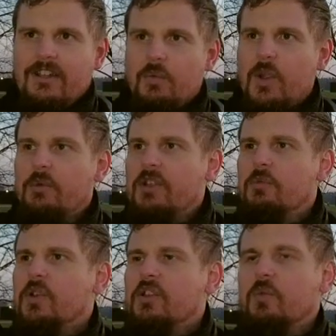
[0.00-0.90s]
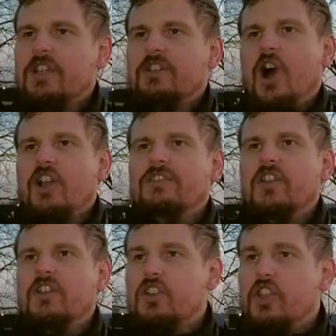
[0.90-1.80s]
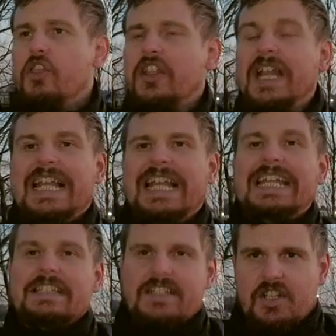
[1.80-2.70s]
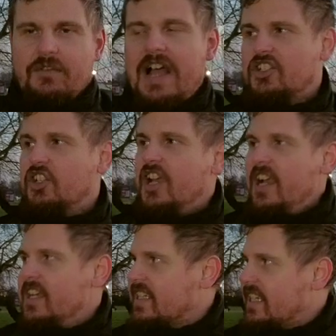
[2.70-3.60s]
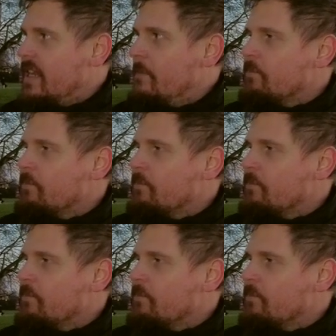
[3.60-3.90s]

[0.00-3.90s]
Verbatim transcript: We, we, we, we can't even, the elites of our society